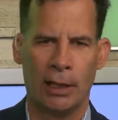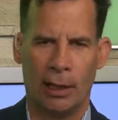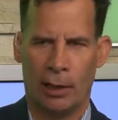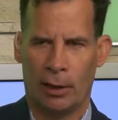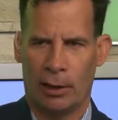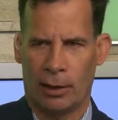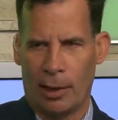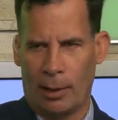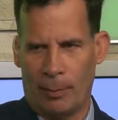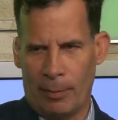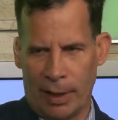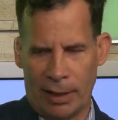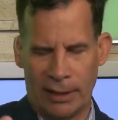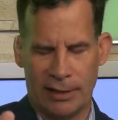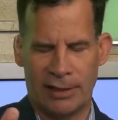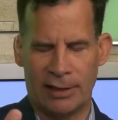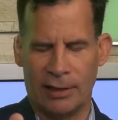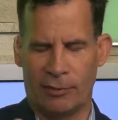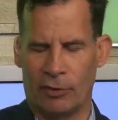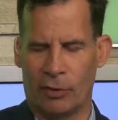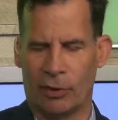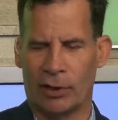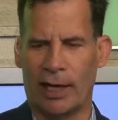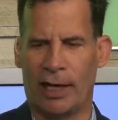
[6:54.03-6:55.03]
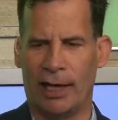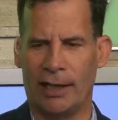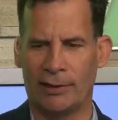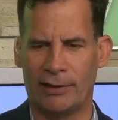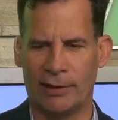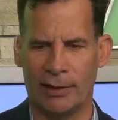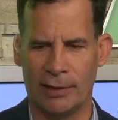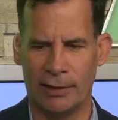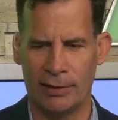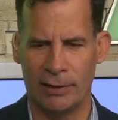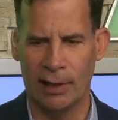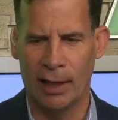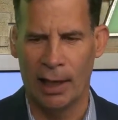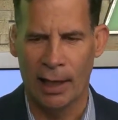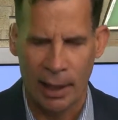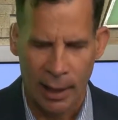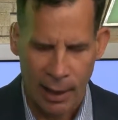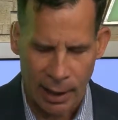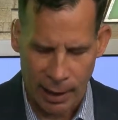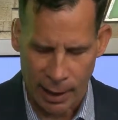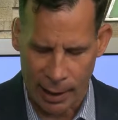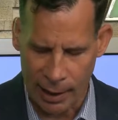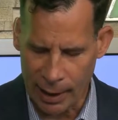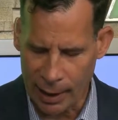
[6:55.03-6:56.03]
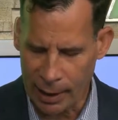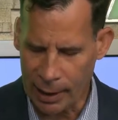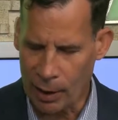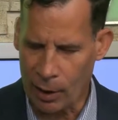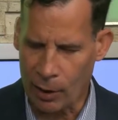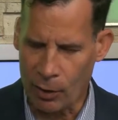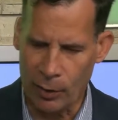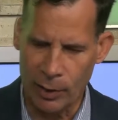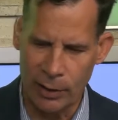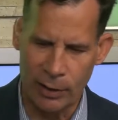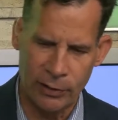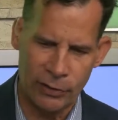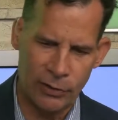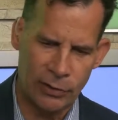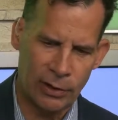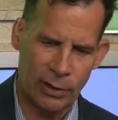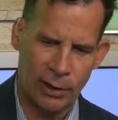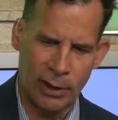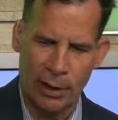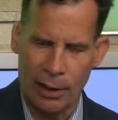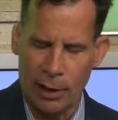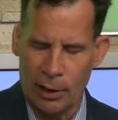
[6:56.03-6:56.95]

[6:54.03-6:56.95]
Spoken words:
Here come my civil cases, and I always,